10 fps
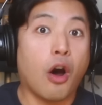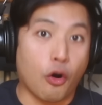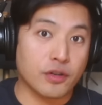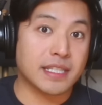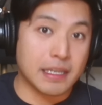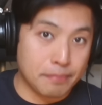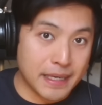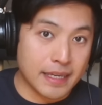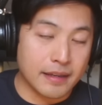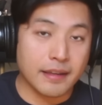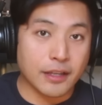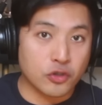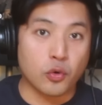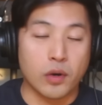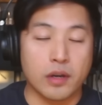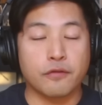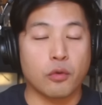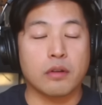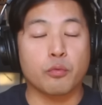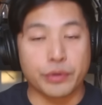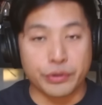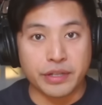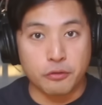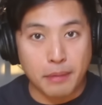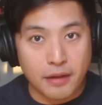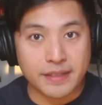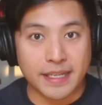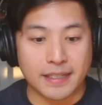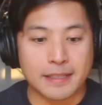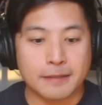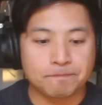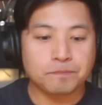RCP, in short, for Real Clear Politics.